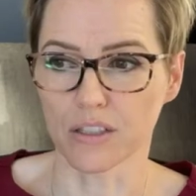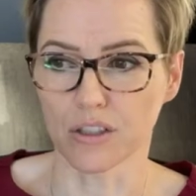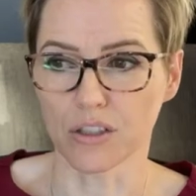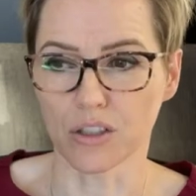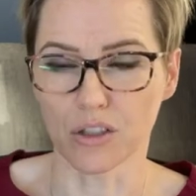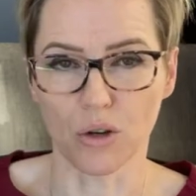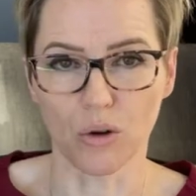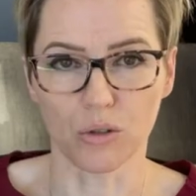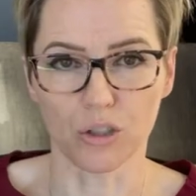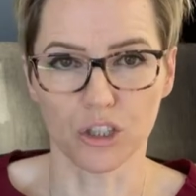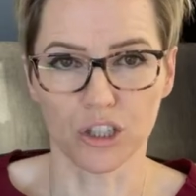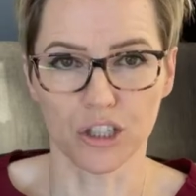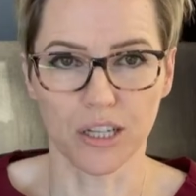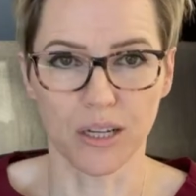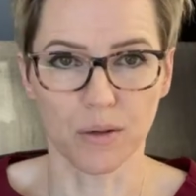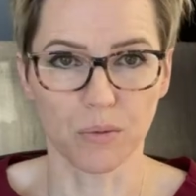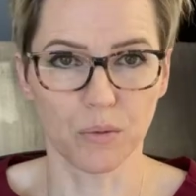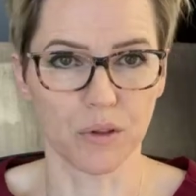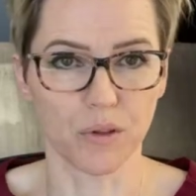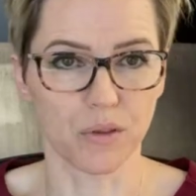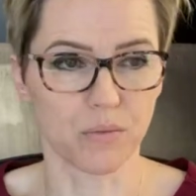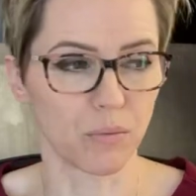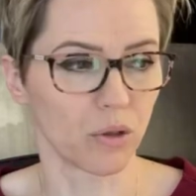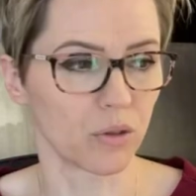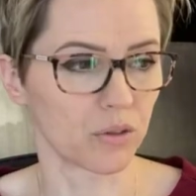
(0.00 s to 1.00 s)
I hope
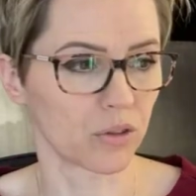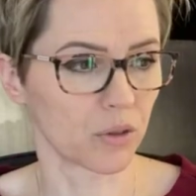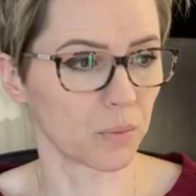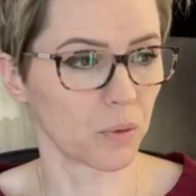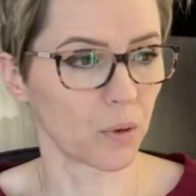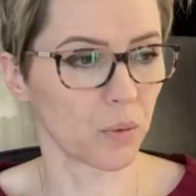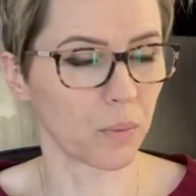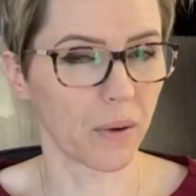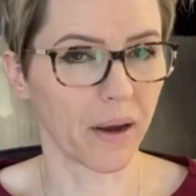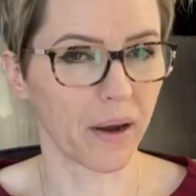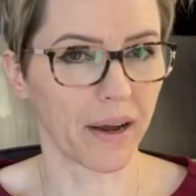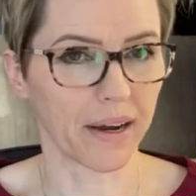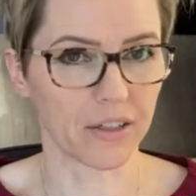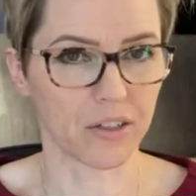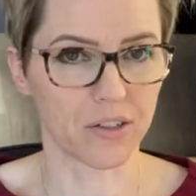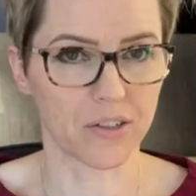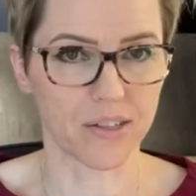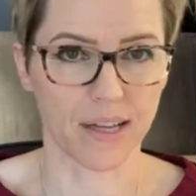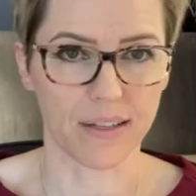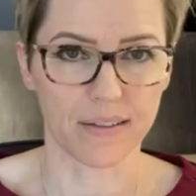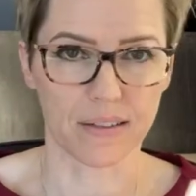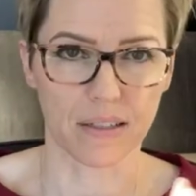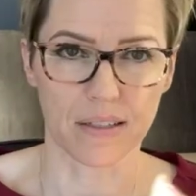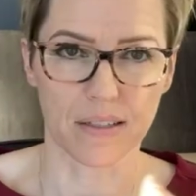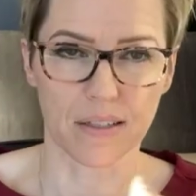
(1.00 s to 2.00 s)
that clears up
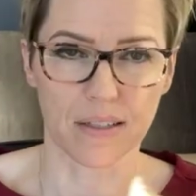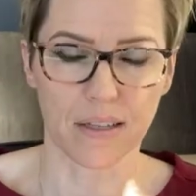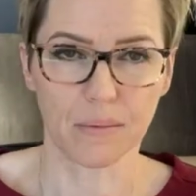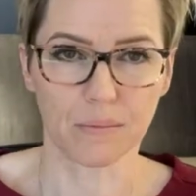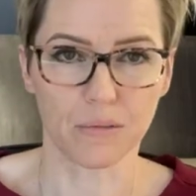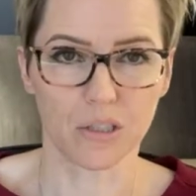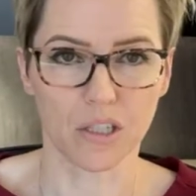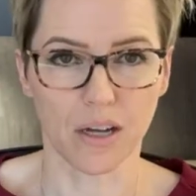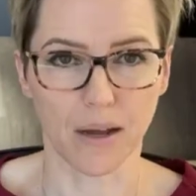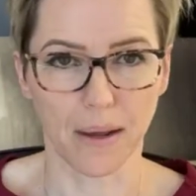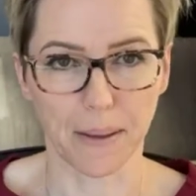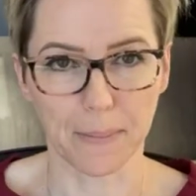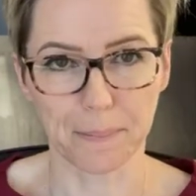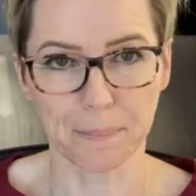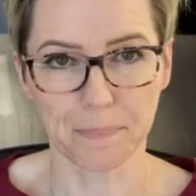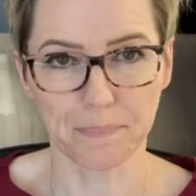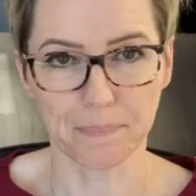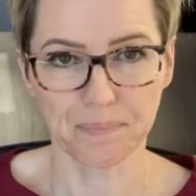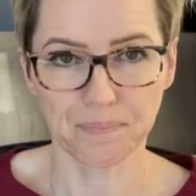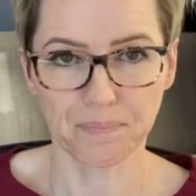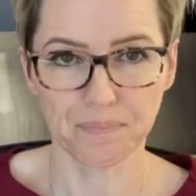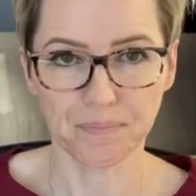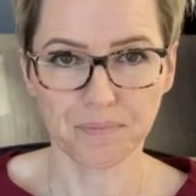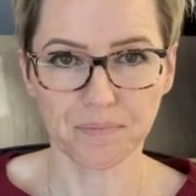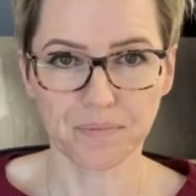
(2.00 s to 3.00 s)
some of
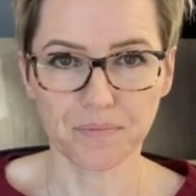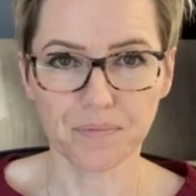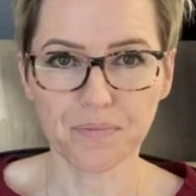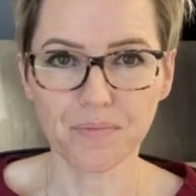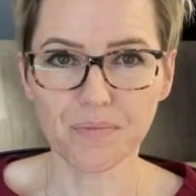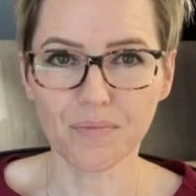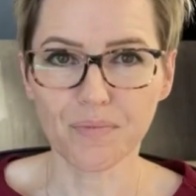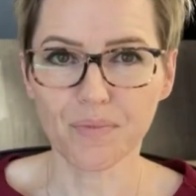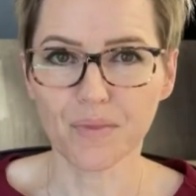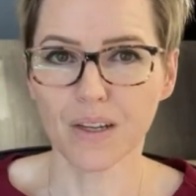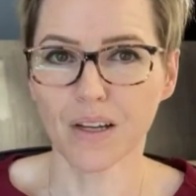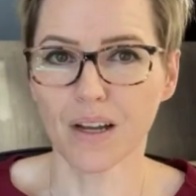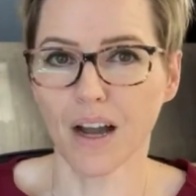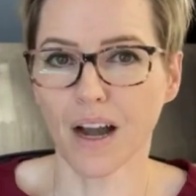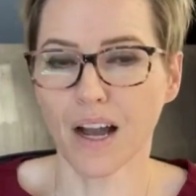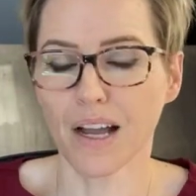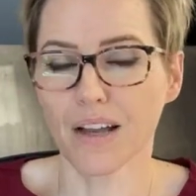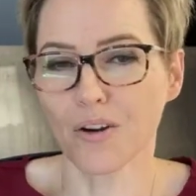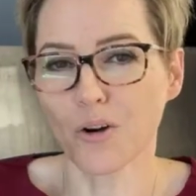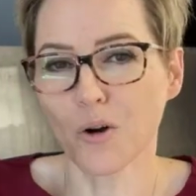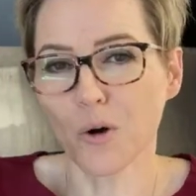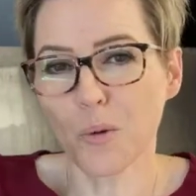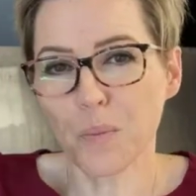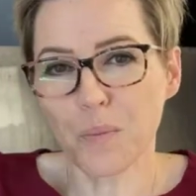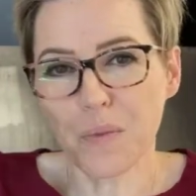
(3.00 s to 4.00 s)
the
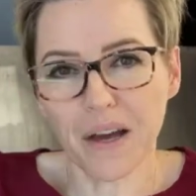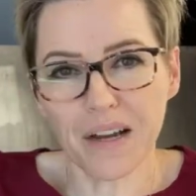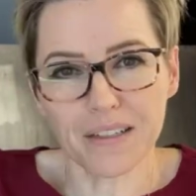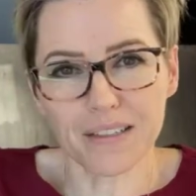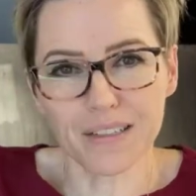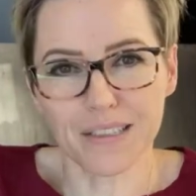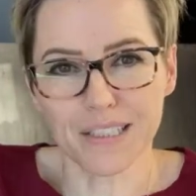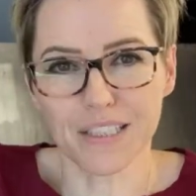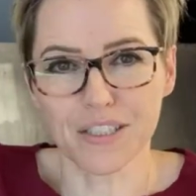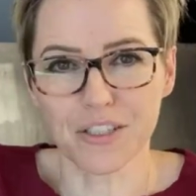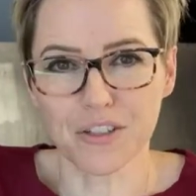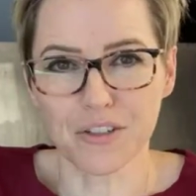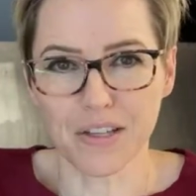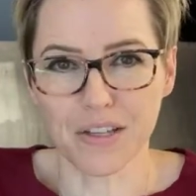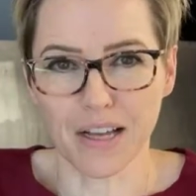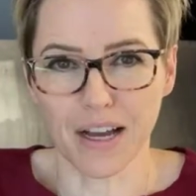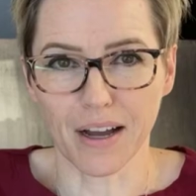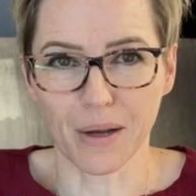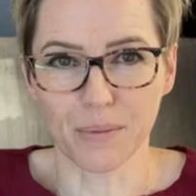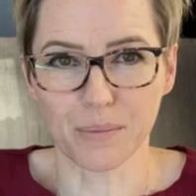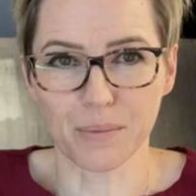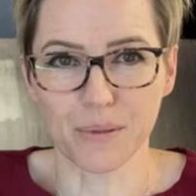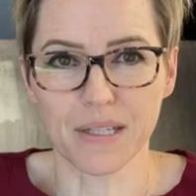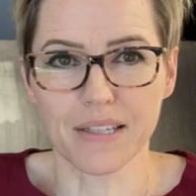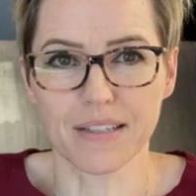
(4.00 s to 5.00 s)
great
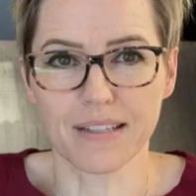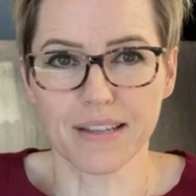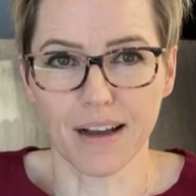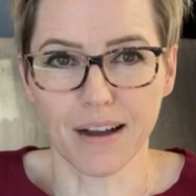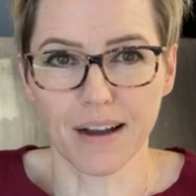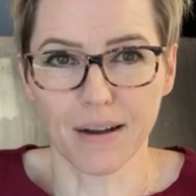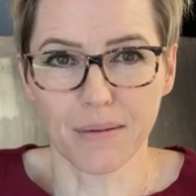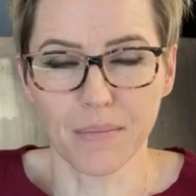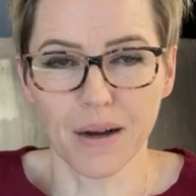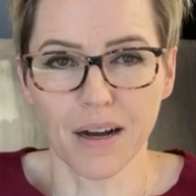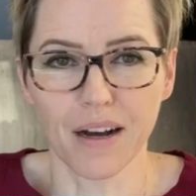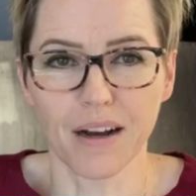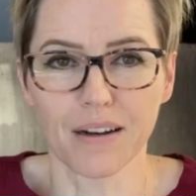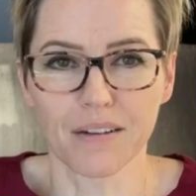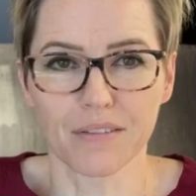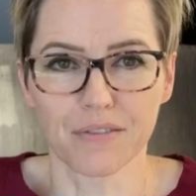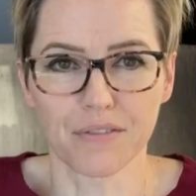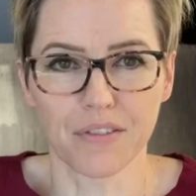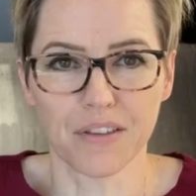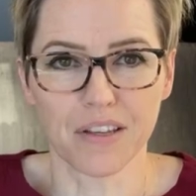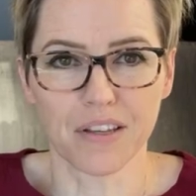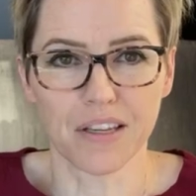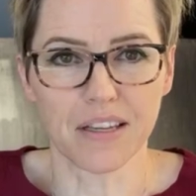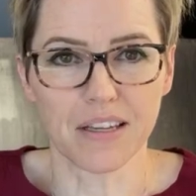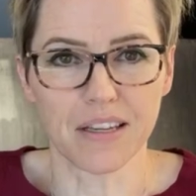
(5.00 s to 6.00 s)
misunderstanding about
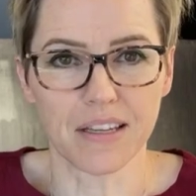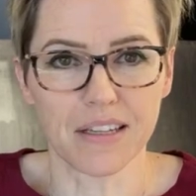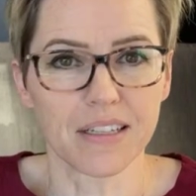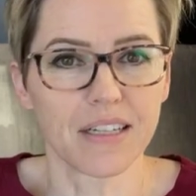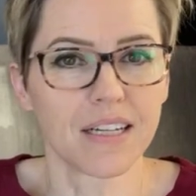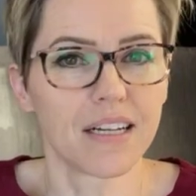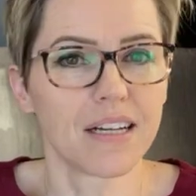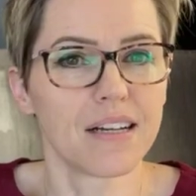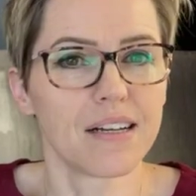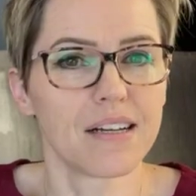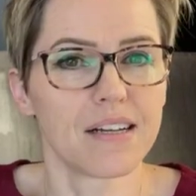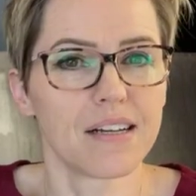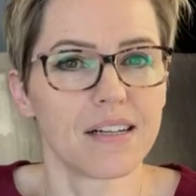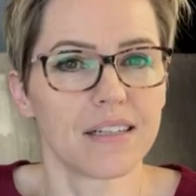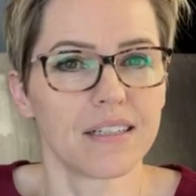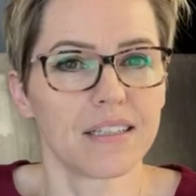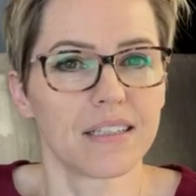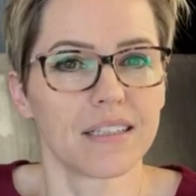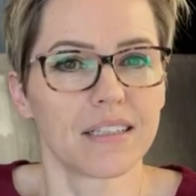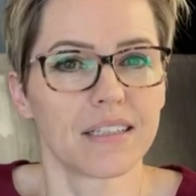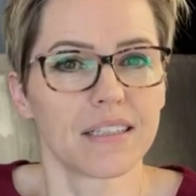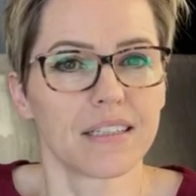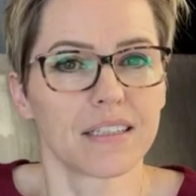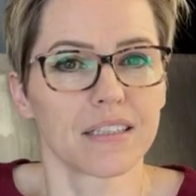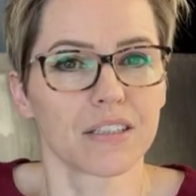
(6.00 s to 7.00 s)
competing offers
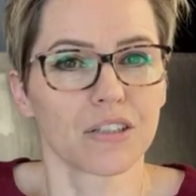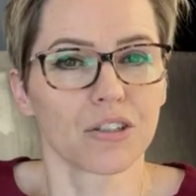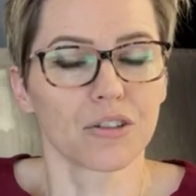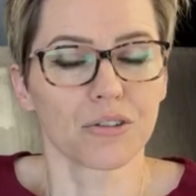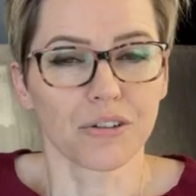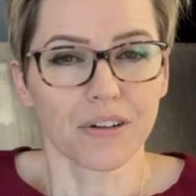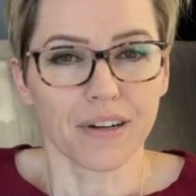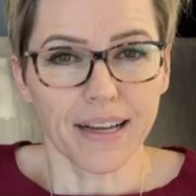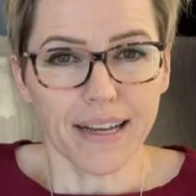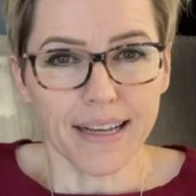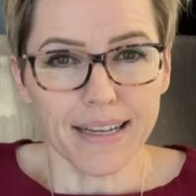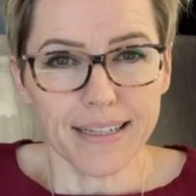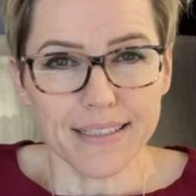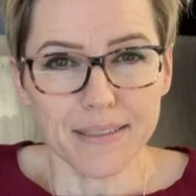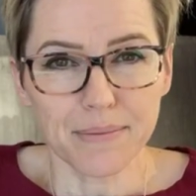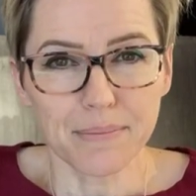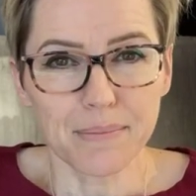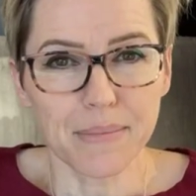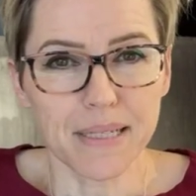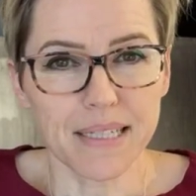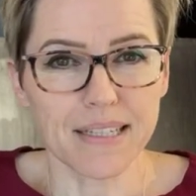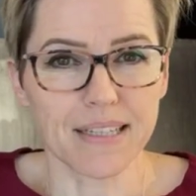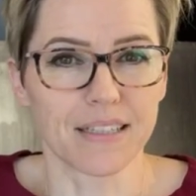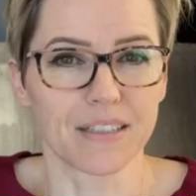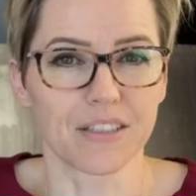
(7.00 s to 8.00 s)
in a hot seller's
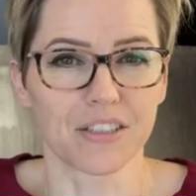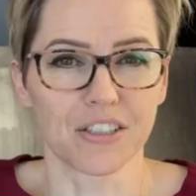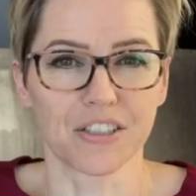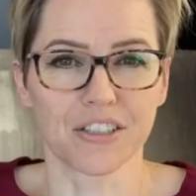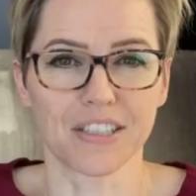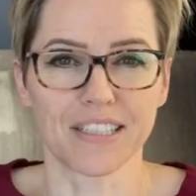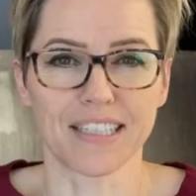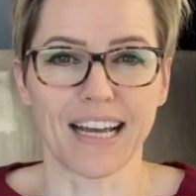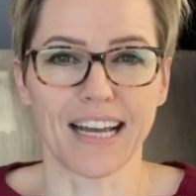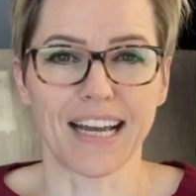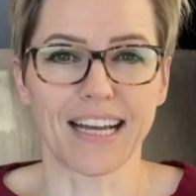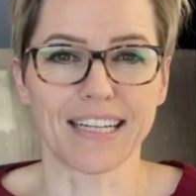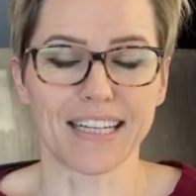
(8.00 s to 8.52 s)
market.